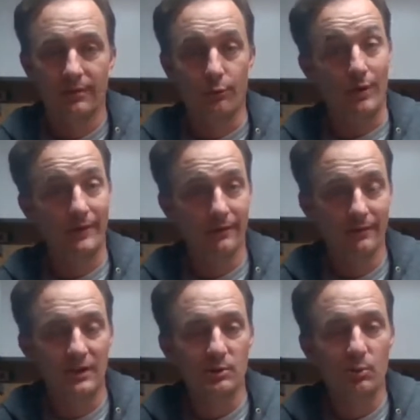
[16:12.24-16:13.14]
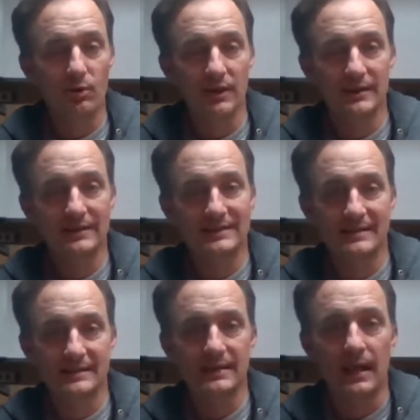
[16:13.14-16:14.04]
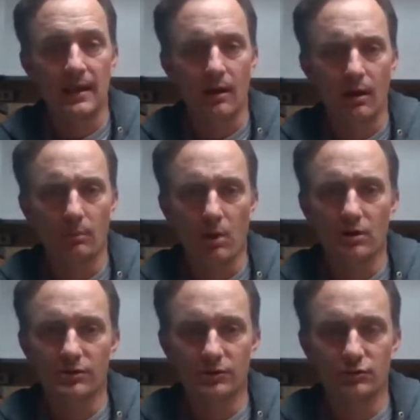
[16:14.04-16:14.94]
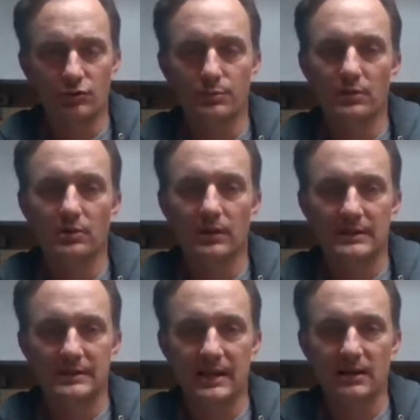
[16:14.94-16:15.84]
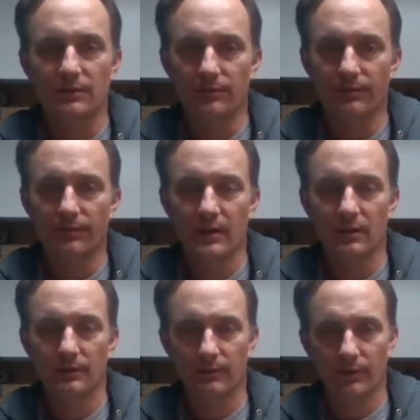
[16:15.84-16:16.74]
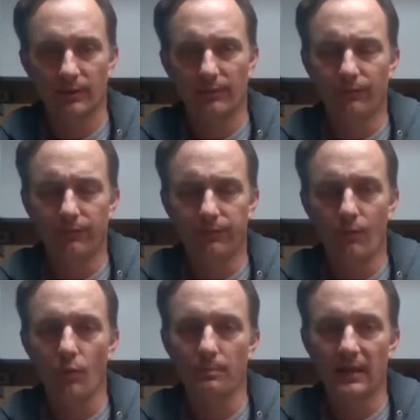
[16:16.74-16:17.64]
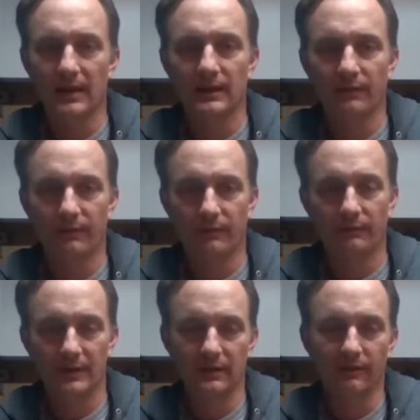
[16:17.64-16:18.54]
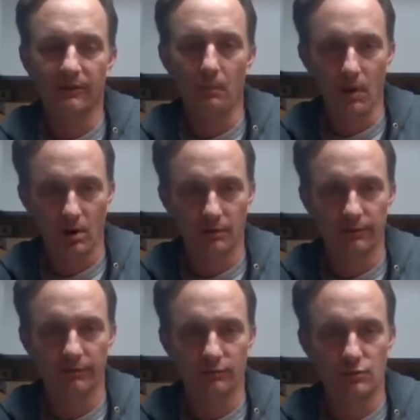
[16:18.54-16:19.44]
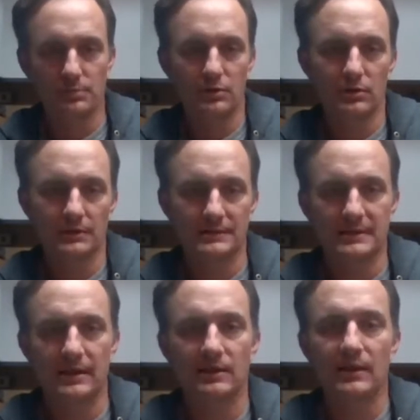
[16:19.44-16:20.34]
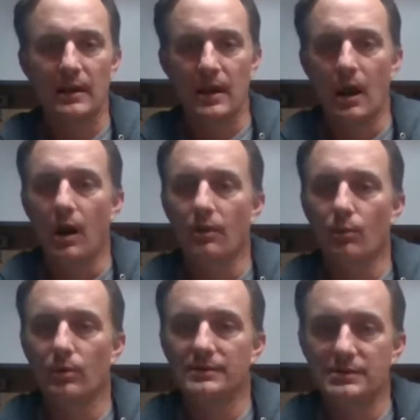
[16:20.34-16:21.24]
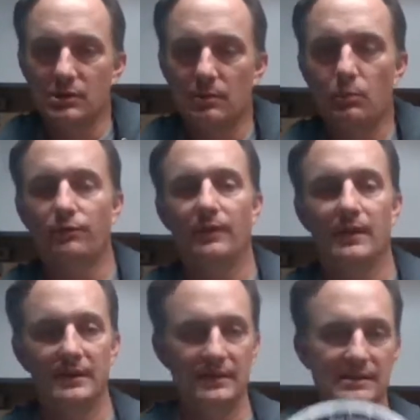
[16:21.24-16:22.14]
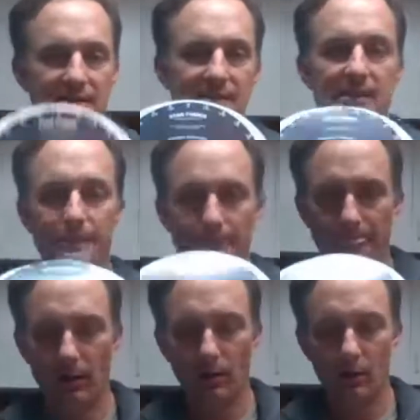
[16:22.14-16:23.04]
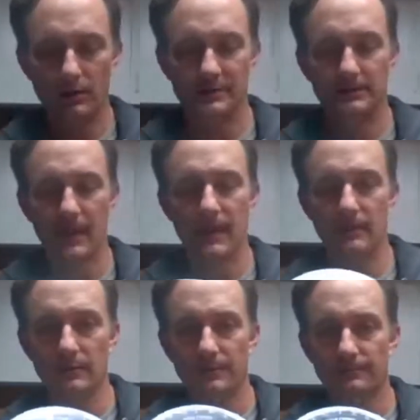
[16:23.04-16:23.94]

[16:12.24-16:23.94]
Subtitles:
three that you're more likely to see are Mars, Jupiter, and Saturn. Those are the other three. Those 4 planets, Venus, Mars, Jupiter, and Saturn, are the ones that you're most likely to see along this band.